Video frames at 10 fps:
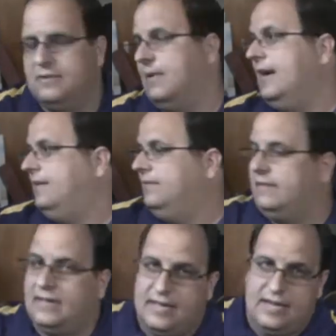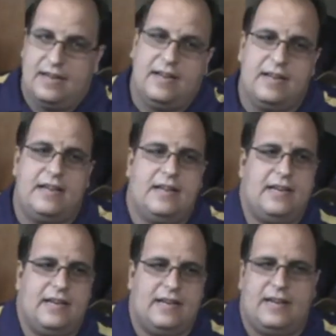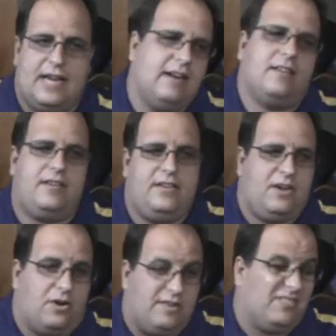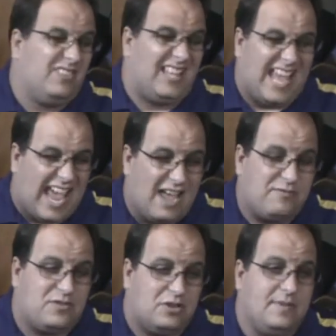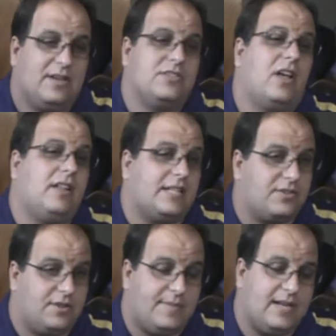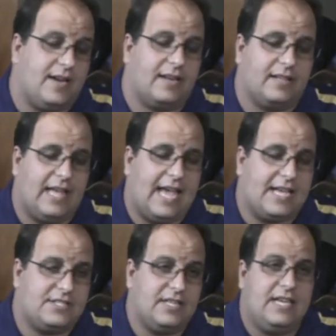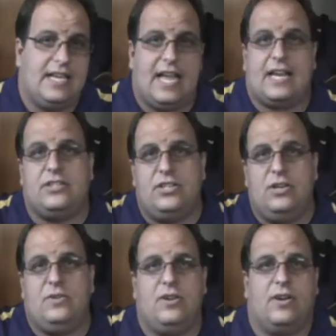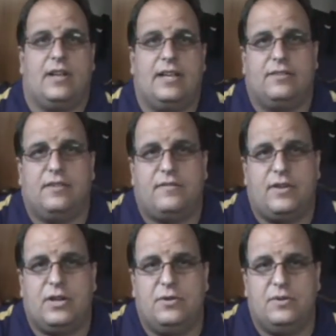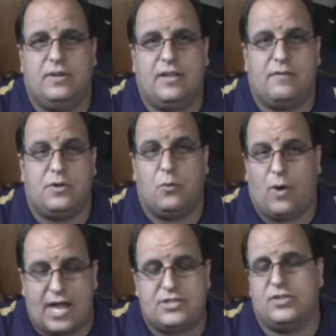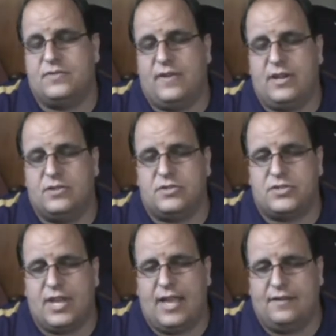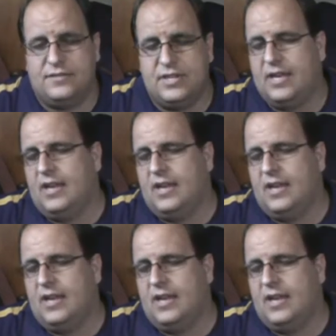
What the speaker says: Well, here you don't even really have to, because all that's going to be done in class, and two, you're going to get a review, if you watch those videos yourselves,